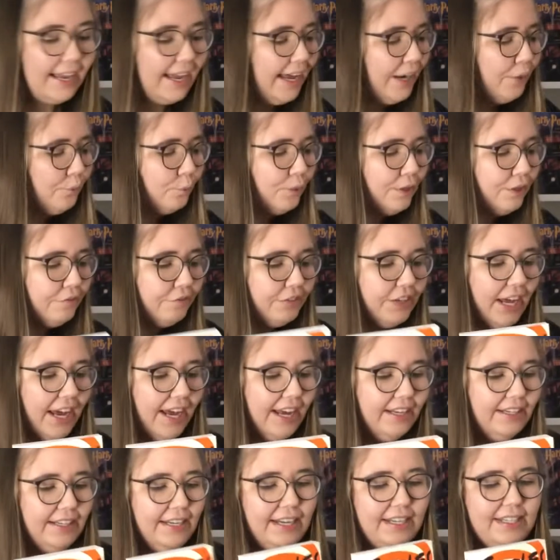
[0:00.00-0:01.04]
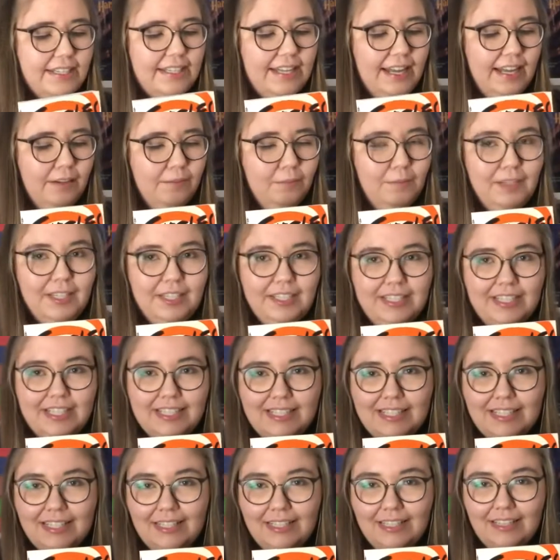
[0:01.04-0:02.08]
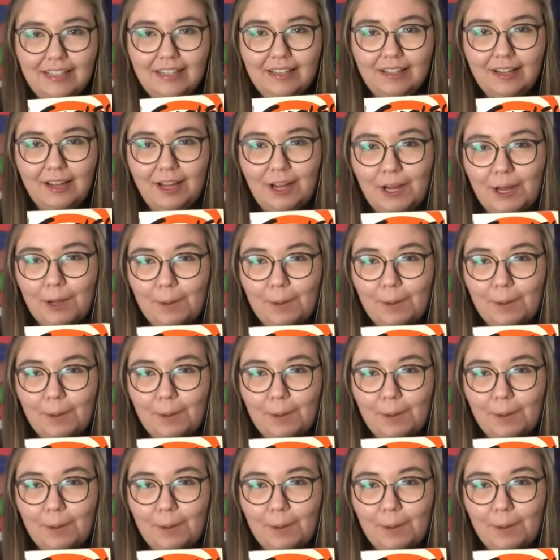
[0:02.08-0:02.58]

And with that, they sent me this little